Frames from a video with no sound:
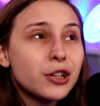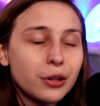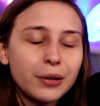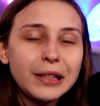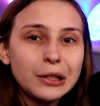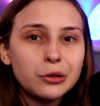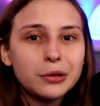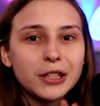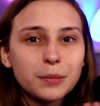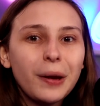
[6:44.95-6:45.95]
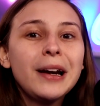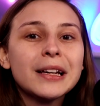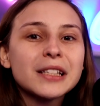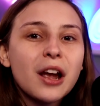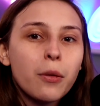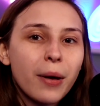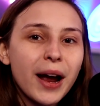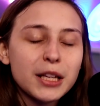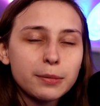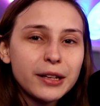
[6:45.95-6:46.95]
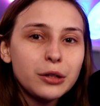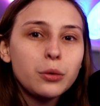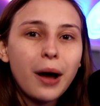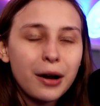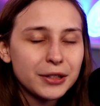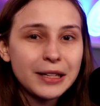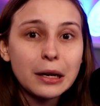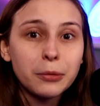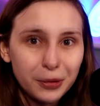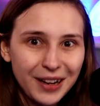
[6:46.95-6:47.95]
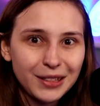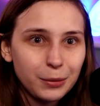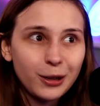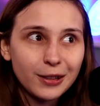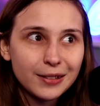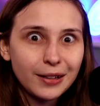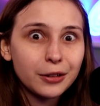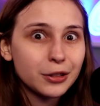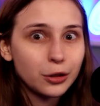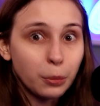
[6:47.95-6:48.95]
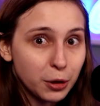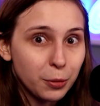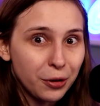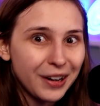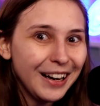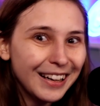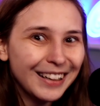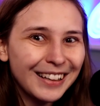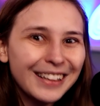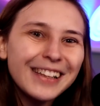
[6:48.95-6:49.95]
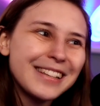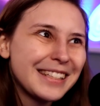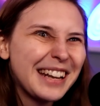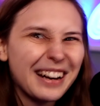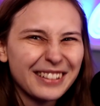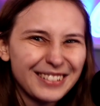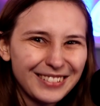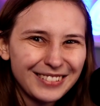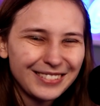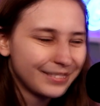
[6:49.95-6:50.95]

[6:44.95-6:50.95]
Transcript: so I'll lead you to this playlist where I explain you how to set up the rest, because there's so much more. See you there!